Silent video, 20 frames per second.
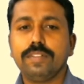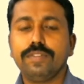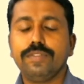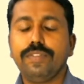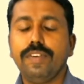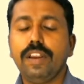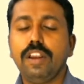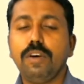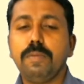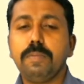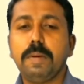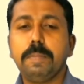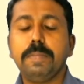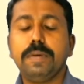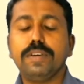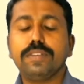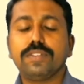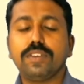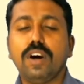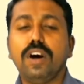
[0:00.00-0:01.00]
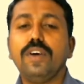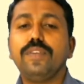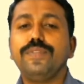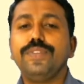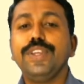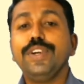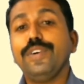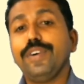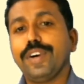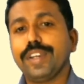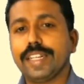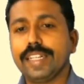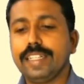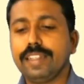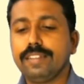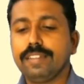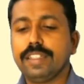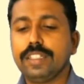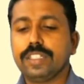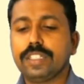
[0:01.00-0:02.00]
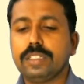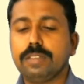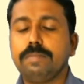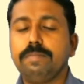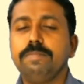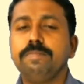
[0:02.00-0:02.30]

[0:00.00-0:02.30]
fellow members of the organization.